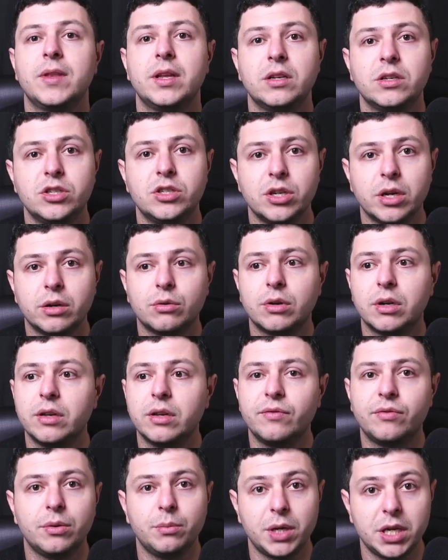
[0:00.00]
general
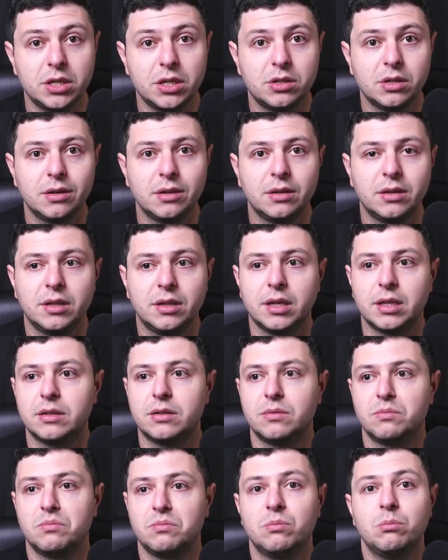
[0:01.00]
information
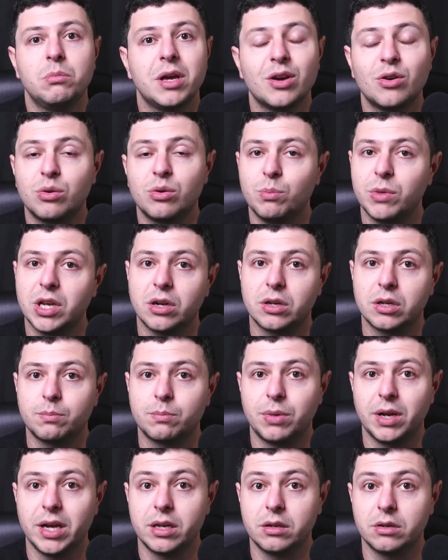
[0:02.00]
that may or may not
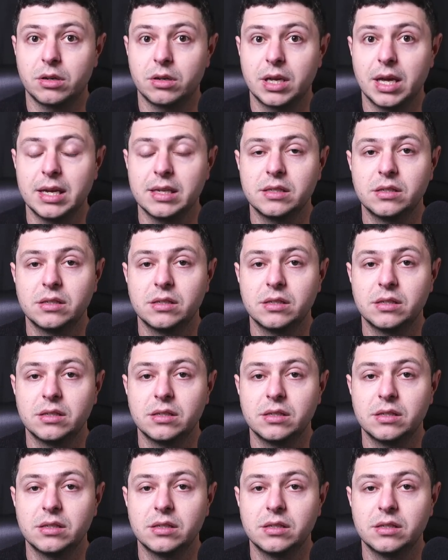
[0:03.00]
apply in your case.